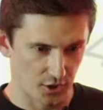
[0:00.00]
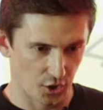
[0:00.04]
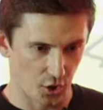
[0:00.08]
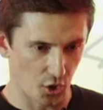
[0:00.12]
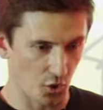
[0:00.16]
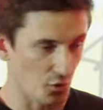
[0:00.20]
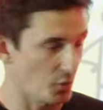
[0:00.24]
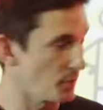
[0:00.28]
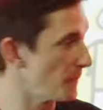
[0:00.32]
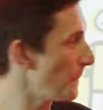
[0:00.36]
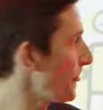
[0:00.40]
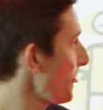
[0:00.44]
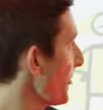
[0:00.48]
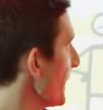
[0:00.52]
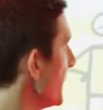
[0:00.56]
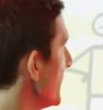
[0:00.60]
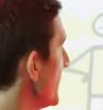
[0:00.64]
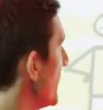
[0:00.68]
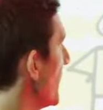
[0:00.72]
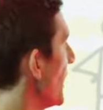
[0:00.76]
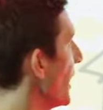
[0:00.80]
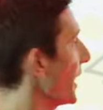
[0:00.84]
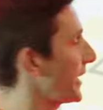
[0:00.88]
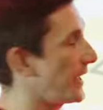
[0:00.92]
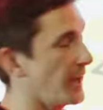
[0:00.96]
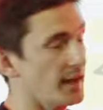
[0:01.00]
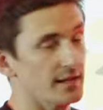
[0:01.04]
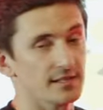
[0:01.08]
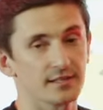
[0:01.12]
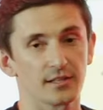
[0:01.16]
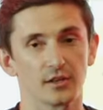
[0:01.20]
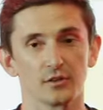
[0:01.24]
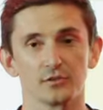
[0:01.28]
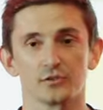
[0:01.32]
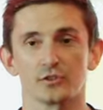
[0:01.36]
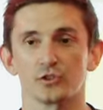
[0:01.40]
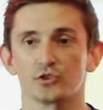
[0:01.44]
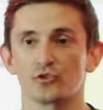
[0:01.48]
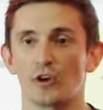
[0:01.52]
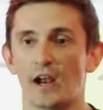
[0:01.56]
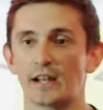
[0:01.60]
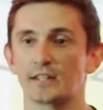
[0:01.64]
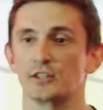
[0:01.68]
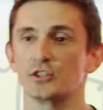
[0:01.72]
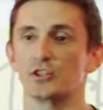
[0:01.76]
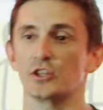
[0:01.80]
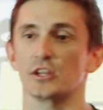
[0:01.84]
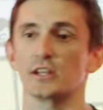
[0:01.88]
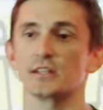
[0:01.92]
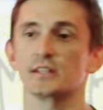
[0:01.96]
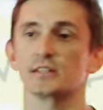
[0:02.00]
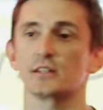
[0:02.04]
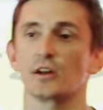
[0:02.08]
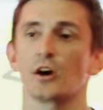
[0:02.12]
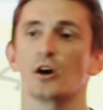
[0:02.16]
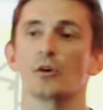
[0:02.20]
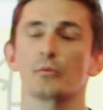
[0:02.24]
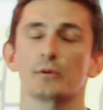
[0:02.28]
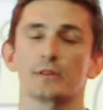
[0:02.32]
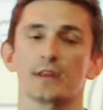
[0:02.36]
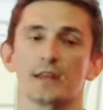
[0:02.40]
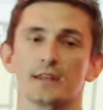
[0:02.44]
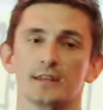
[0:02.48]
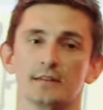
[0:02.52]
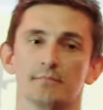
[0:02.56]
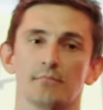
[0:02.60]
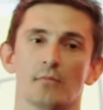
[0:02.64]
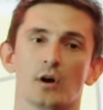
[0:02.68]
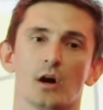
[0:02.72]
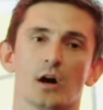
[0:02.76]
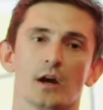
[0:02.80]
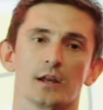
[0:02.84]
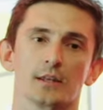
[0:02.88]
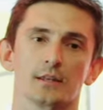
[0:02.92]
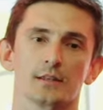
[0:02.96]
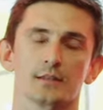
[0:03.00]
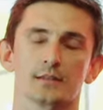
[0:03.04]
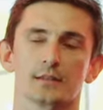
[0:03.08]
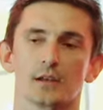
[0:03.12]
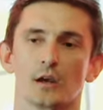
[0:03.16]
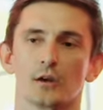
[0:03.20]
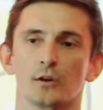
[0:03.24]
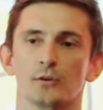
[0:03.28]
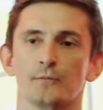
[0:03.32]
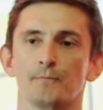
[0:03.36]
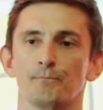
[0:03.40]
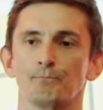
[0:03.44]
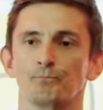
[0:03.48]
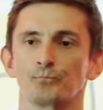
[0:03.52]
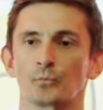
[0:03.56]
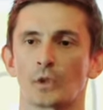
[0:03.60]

Cool. Okay, so strategy, start with the end in mind. So,